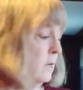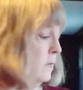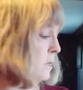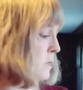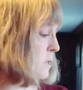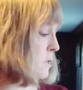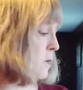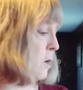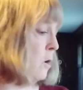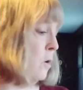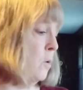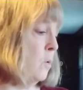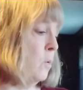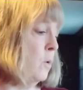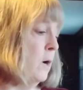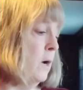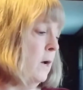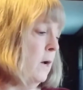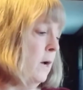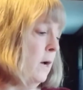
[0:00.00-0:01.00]

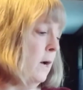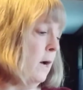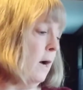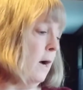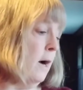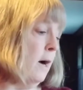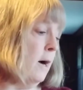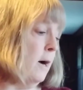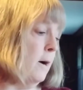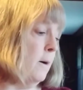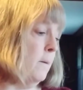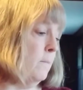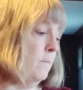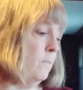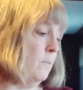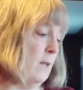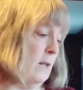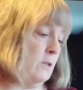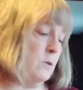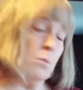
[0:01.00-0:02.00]
So
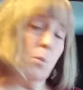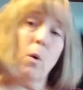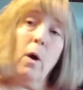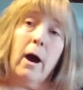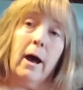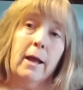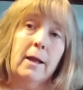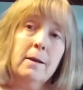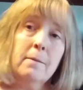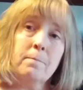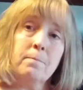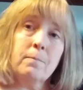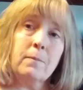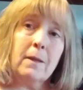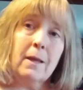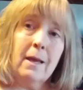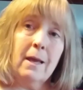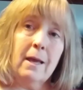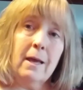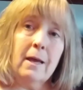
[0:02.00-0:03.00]
that's why
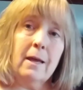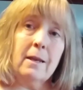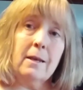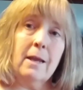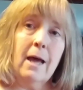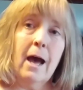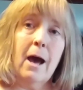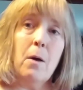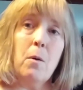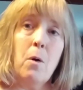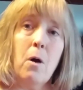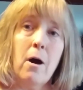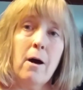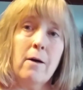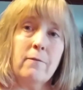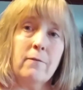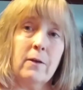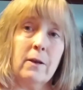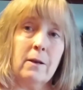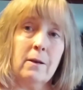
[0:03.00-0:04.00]
and how
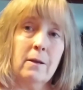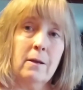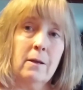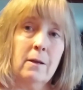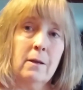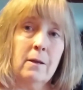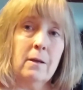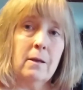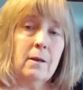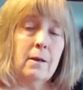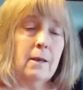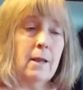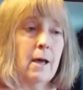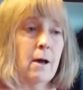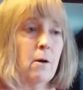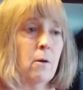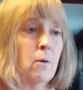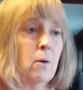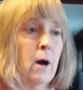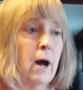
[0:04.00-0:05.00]
often.
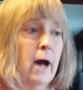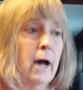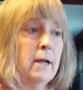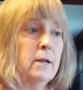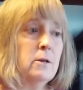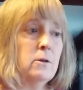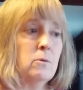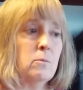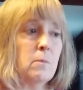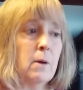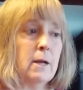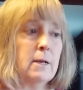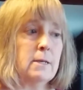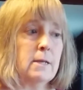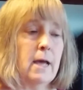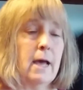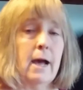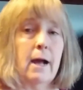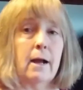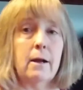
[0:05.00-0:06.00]
Now, I do my
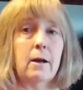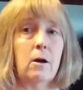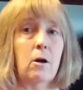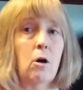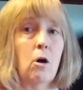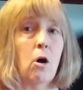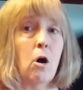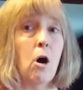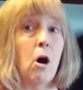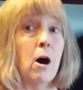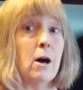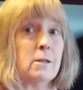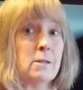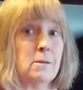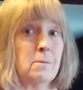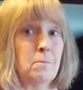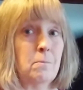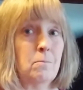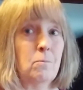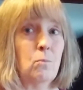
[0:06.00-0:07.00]
tack
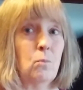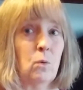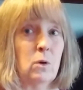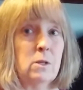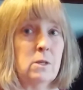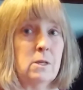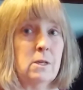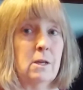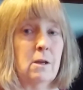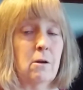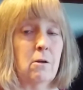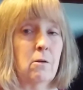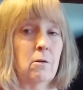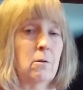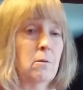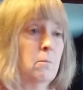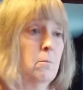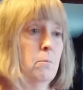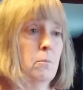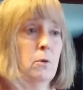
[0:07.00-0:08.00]
awesome once a year.
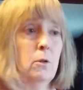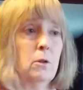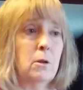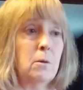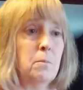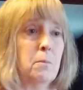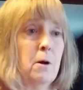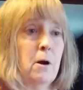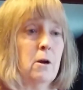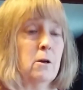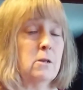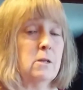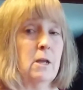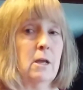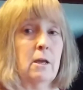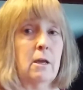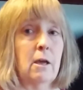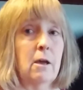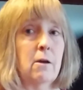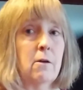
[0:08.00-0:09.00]
Pull it apart,
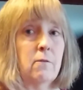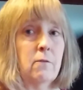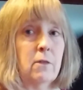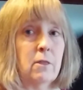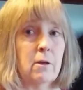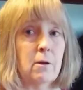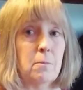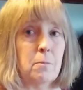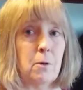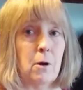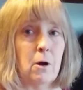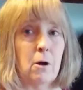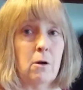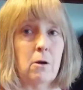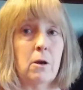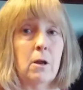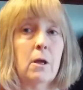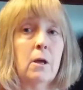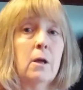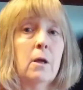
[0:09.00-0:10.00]
take everything
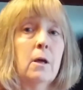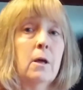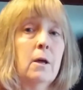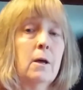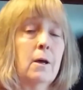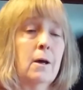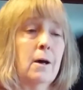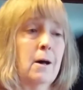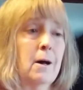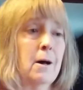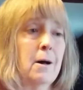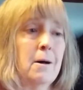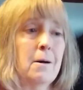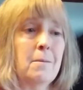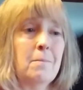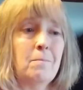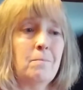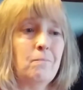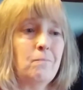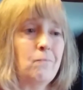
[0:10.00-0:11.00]
apart,
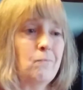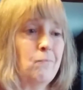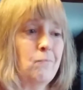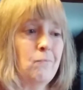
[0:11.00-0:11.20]
um,